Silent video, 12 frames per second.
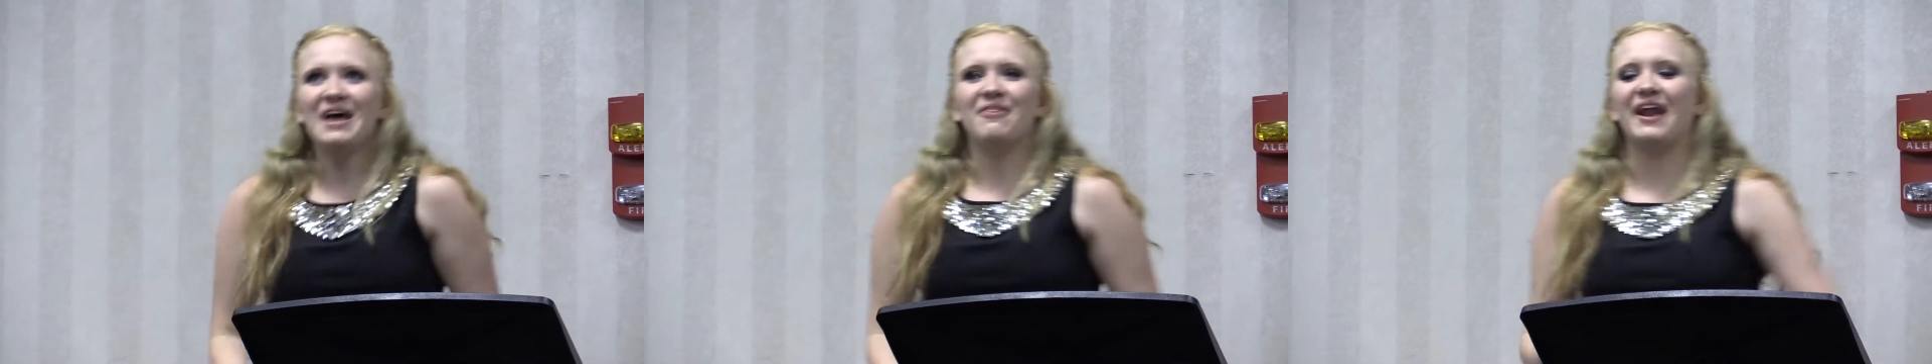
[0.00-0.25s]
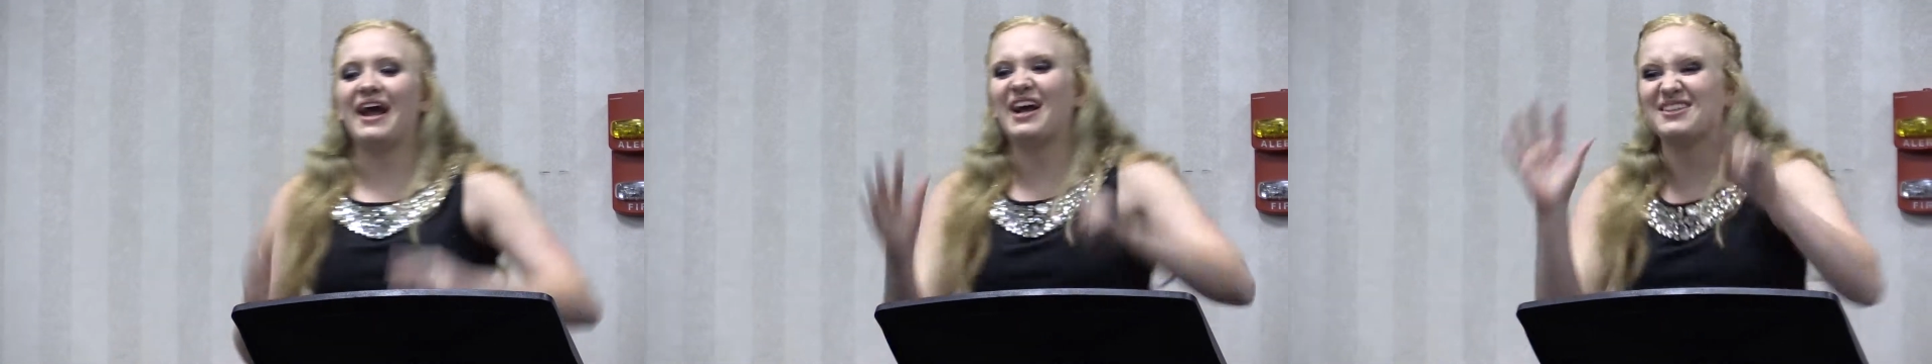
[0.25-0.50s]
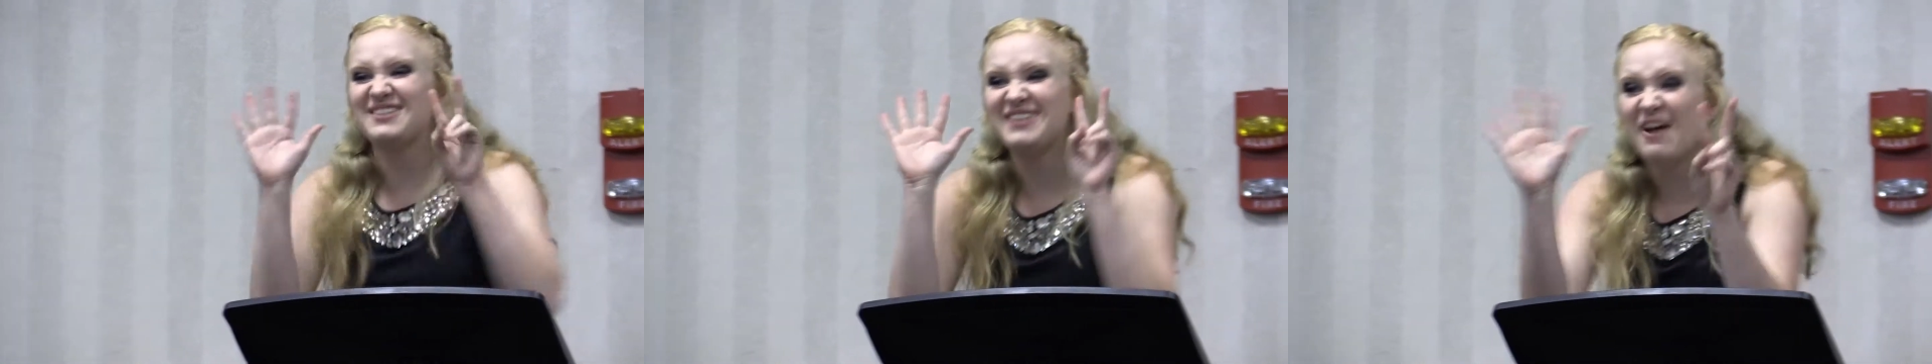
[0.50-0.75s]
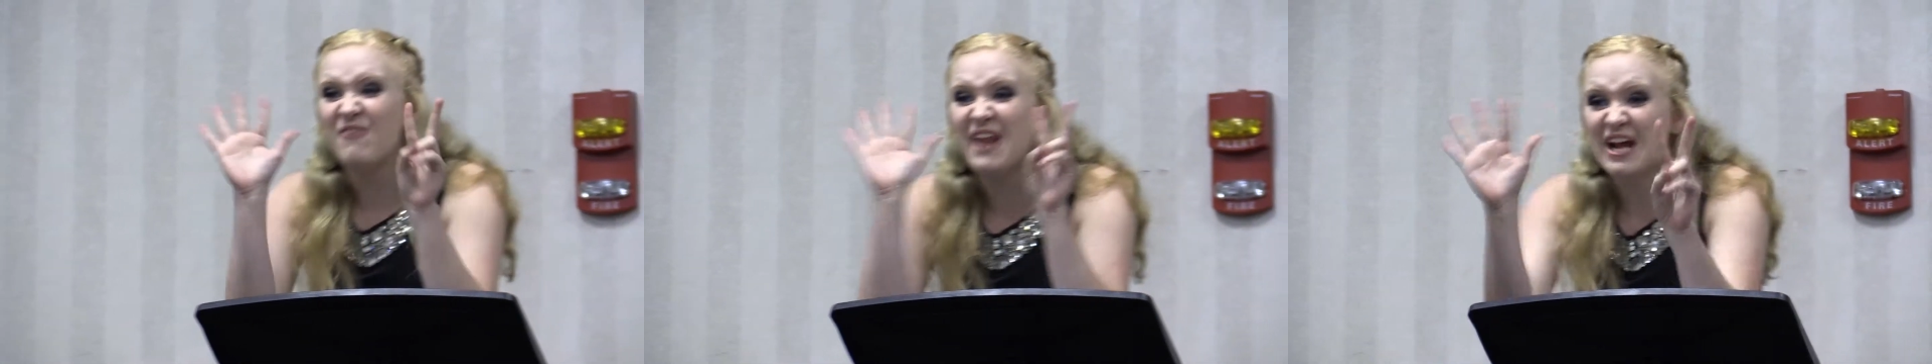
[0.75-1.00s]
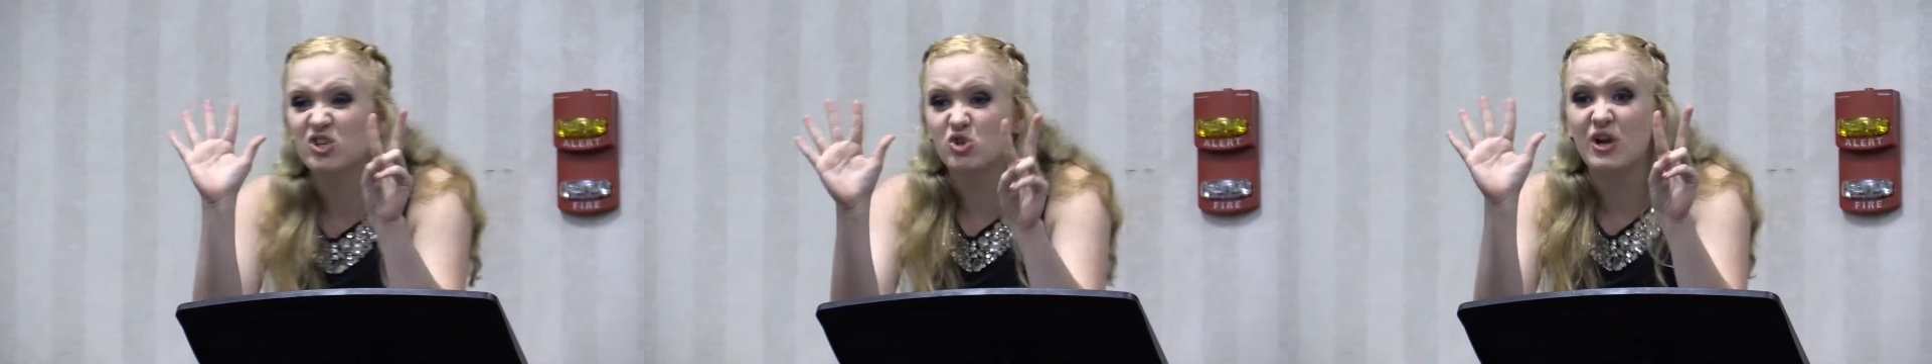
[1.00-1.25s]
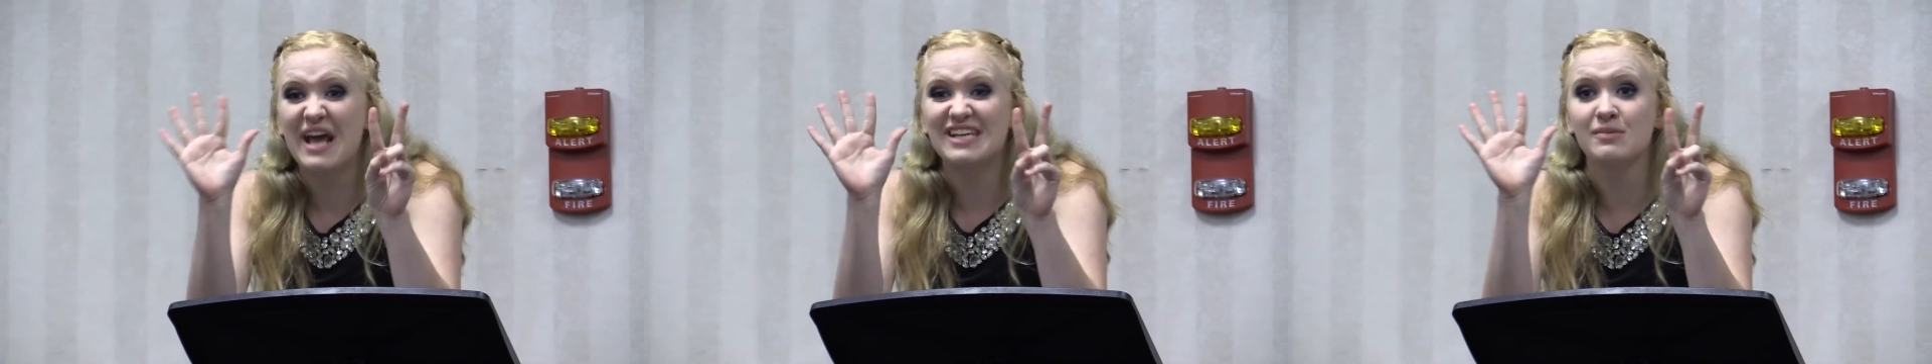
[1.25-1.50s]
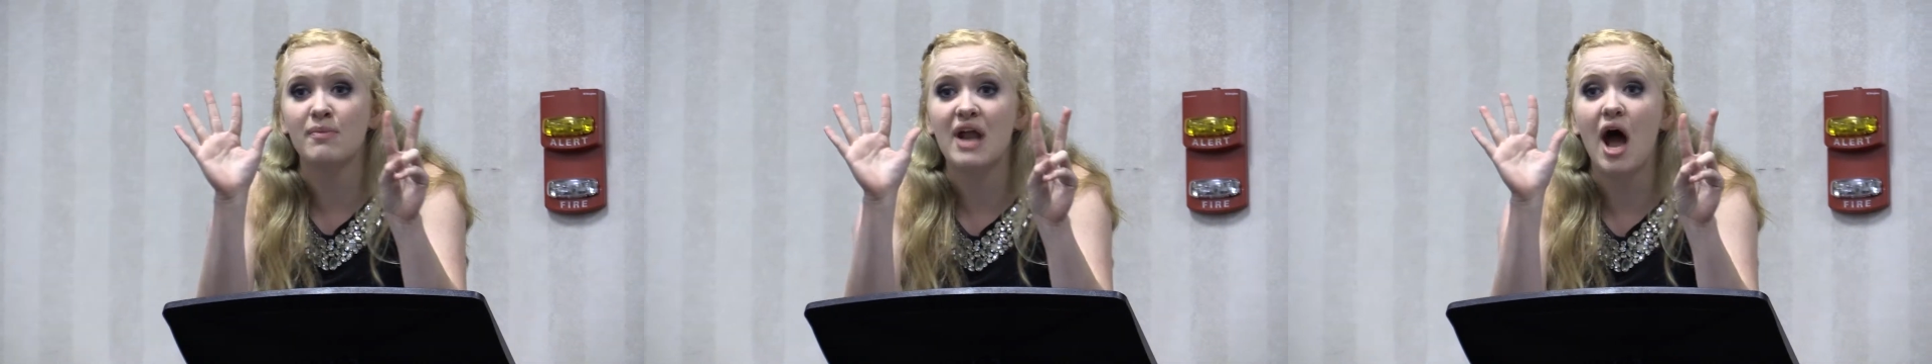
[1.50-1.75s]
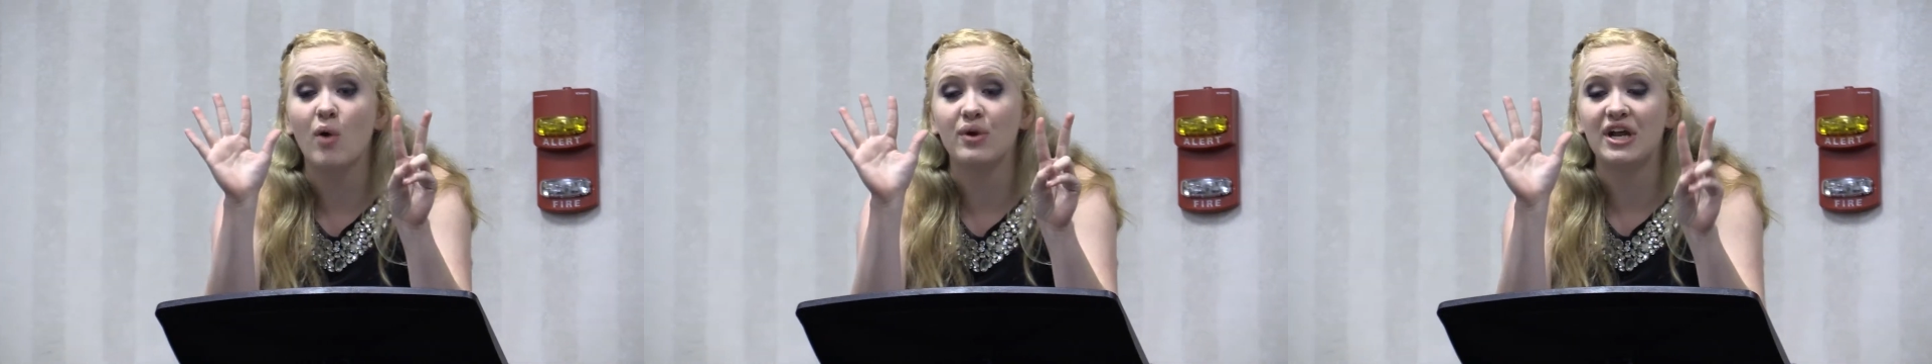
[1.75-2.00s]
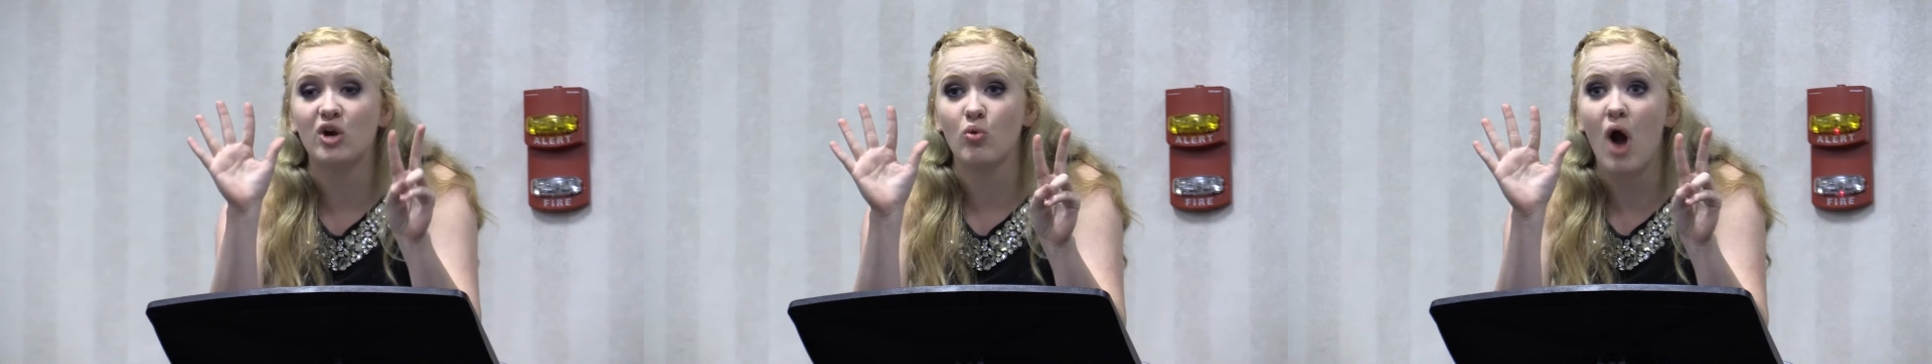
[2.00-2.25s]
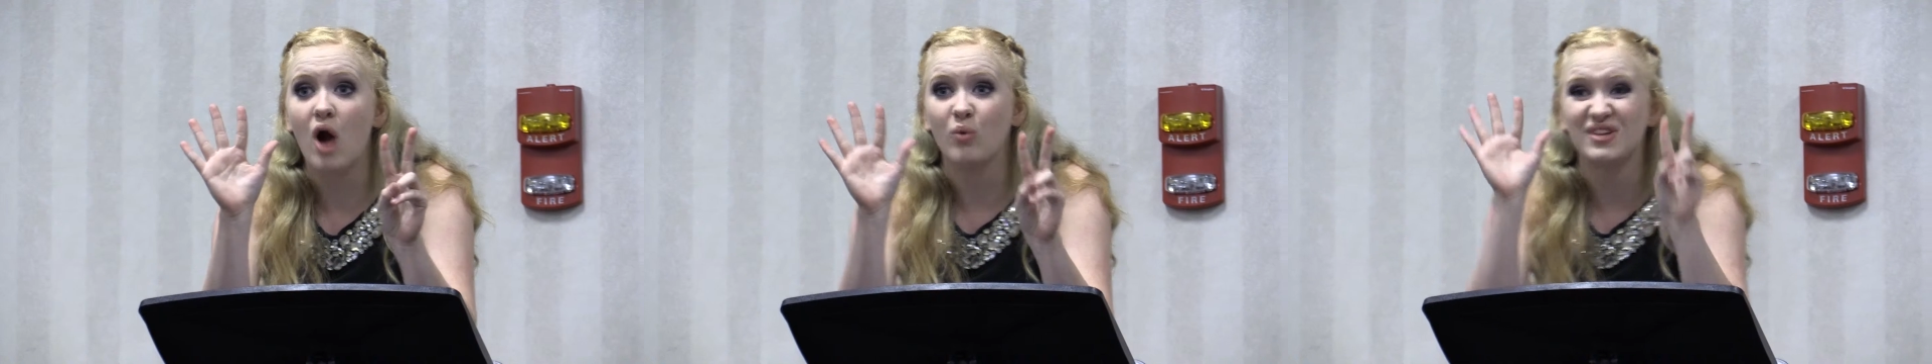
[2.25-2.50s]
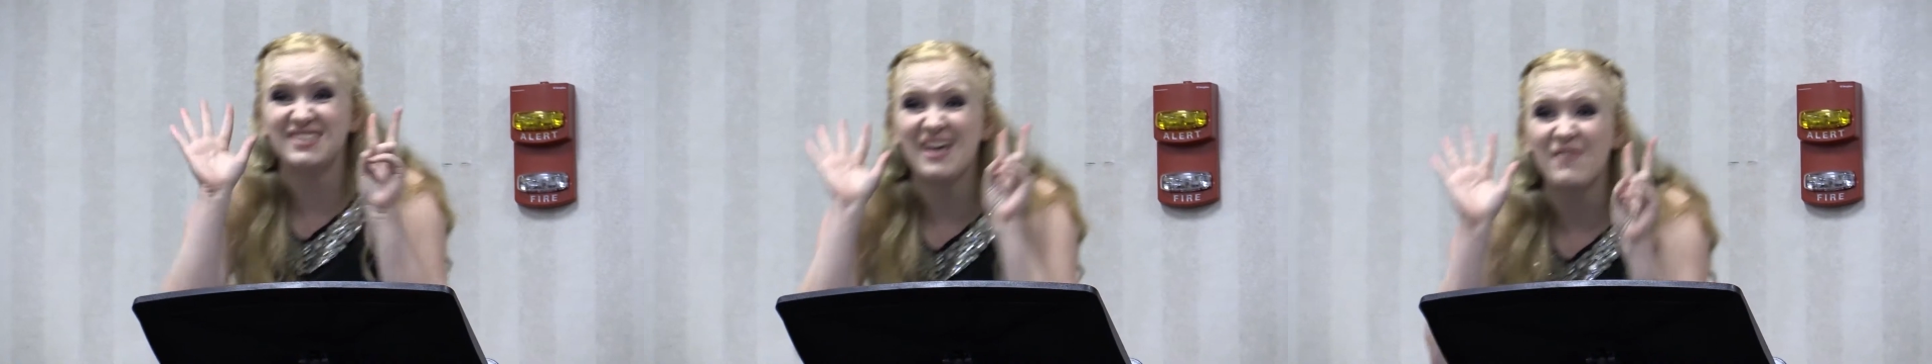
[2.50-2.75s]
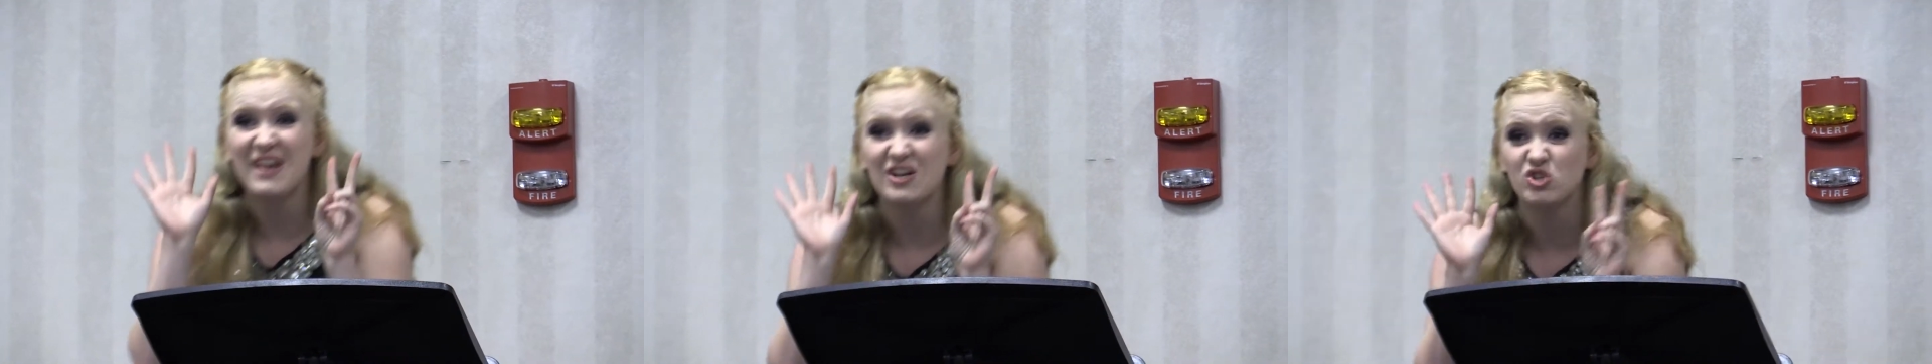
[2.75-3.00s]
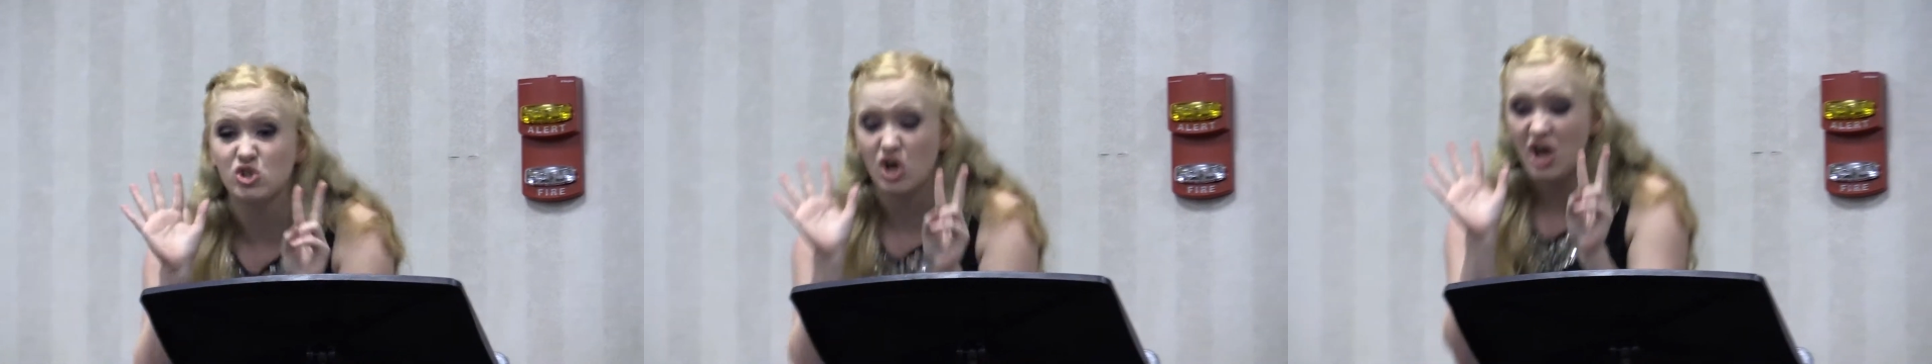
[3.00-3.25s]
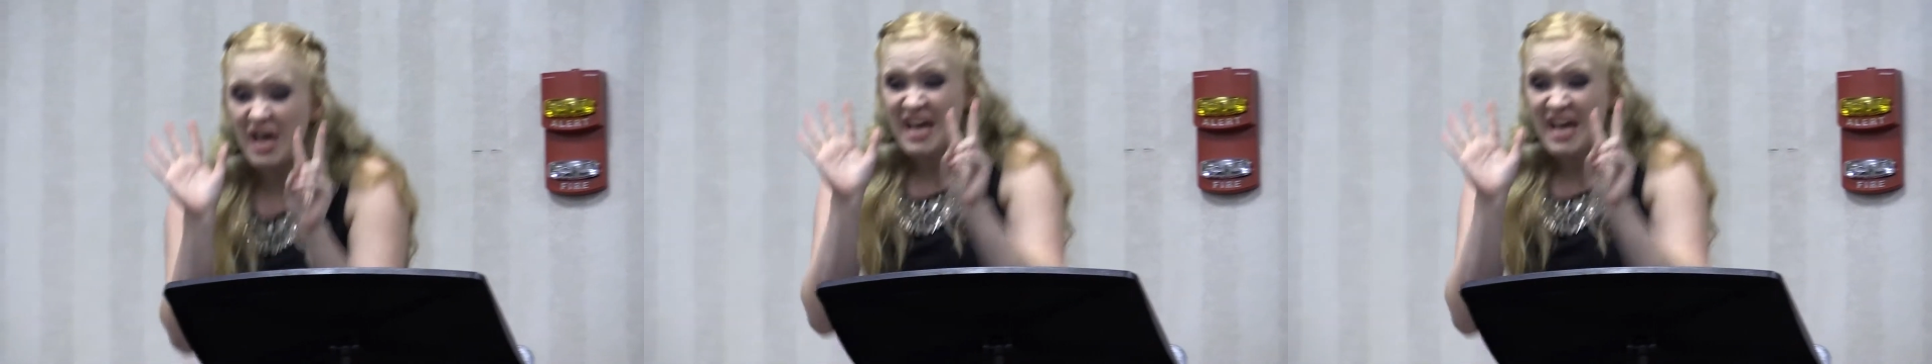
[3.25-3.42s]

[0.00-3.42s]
that I got 7 extra days in Managua, Nicaragua, 7 extra